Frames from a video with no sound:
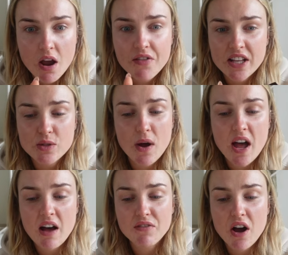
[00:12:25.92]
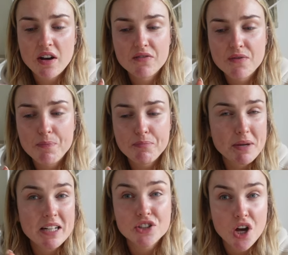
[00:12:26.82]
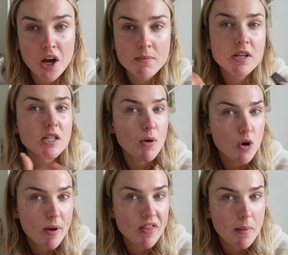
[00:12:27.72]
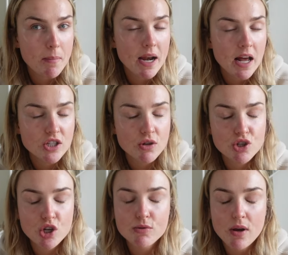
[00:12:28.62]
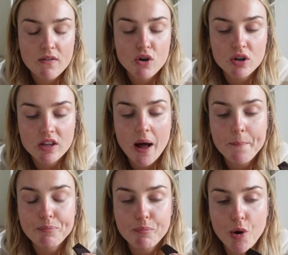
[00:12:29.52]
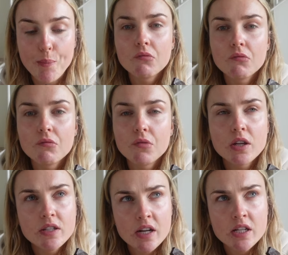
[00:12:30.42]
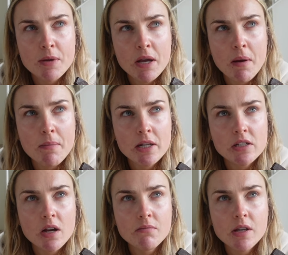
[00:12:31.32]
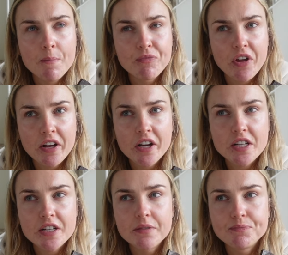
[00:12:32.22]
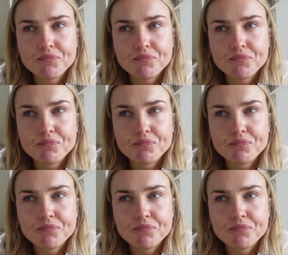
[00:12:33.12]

That's why I have kind of meal times. I spoke about that in my last YouTube, so have a look at that. But did I speak about meal times? I think I did.